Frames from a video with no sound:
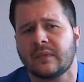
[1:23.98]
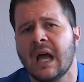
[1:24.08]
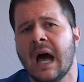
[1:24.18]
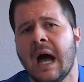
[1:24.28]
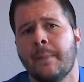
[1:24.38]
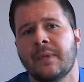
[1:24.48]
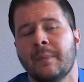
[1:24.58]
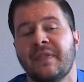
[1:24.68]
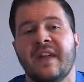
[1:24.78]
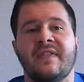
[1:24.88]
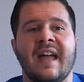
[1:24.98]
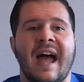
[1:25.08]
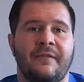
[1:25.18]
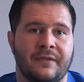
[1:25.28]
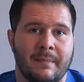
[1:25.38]
but then they
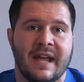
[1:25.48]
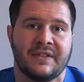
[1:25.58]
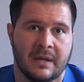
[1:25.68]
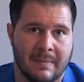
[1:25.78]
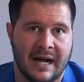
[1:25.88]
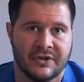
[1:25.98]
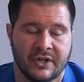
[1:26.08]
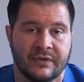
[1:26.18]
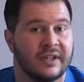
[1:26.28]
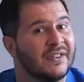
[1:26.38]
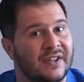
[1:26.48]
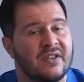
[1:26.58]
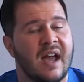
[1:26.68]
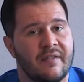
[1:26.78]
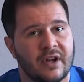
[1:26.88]
have to make their margin to
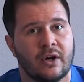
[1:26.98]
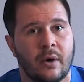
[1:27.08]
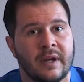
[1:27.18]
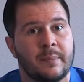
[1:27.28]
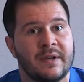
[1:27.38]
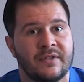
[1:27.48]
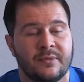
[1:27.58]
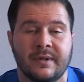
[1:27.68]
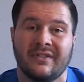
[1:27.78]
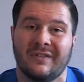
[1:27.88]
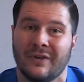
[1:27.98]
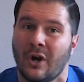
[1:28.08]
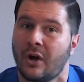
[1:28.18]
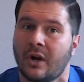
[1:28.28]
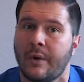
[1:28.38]
continue having a growing business, because if you're
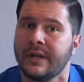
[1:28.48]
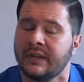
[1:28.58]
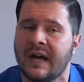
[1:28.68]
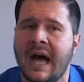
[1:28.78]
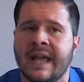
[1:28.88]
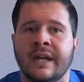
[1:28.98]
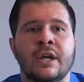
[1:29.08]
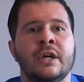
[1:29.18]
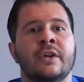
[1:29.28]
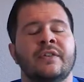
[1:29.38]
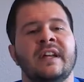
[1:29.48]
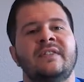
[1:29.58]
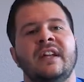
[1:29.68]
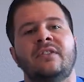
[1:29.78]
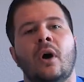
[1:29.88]
not growing, you're dying. So they
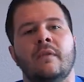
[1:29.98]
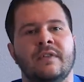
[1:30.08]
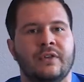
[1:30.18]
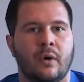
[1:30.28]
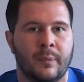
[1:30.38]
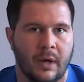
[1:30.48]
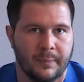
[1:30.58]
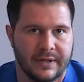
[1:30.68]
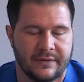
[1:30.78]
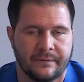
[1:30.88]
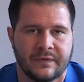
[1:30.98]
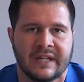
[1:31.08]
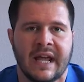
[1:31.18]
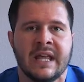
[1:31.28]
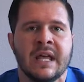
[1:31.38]
tend to oversell properties,
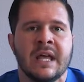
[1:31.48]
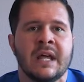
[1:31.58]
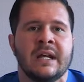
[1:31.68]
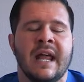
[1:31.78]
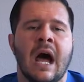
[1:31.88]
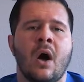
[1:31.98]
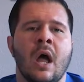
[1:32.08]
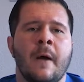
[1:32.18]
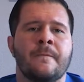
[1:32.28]
okay? Now,